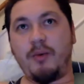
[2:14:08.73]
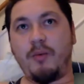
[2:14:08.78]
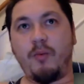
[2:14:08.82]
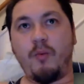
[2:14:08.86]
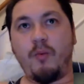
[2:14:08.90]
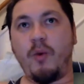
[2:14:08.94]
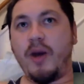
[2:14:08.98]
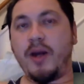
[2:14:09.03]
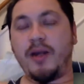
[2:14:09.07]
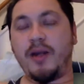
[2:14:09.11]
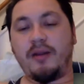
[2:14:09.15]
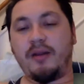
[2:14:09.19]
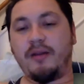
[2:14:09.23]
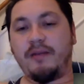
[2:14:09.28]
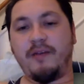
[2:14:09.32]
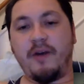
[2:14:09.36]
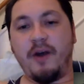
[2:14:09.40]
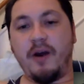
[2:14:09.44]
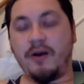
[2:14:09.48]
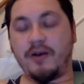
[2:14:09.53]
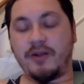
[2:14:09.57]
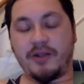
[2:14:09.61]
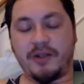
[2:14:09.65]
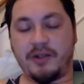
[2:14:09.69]
way that the
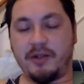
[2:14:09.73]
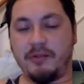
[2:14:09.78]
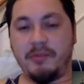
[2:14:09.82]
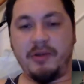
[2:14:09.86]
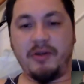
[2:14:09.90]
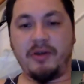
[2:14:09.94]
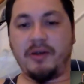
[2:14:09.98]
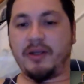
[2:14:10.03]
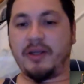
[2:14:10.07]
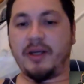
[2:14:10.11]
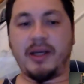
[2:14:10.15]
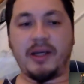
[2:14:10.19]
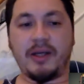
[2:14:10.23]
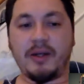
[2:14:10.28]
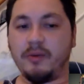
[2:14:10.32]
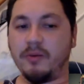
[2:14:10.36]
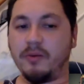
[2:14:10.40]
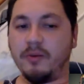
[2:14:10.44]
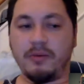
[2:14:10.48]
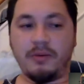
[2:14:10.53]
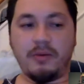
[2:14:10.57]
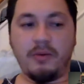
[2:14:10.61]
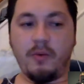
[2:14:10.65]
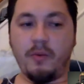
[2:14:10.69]
virus could communicate
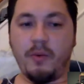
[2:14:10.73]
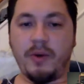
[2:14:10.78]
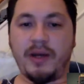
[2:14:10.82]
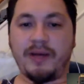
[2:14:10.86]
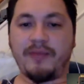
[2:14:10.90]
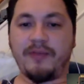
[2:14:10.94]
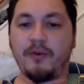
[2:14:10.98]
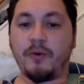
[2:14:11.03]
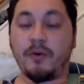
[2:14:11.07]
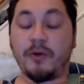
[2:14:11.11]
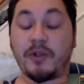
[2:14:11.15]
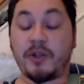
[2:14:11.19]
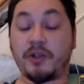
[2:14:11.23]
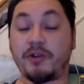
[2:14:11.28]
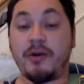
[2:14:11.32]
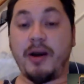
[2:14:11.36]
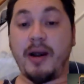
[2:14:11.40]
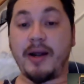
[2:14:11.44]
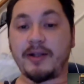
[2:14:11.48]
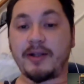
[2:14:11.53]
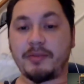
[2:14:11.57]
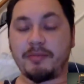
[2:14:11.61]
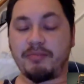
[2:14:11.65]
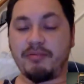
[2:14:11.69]
or whatever, or
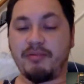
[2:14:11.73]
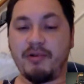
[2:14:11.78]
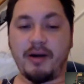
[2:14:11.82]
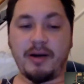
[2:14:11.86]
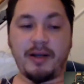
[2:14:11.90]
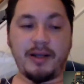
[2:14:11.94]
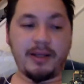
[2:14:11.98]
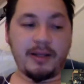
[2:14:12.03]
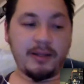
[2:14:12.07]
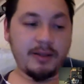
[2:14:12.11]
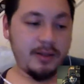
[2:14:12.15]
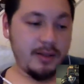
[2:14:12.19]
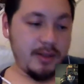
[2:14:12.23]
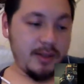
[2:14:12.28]
attract prey.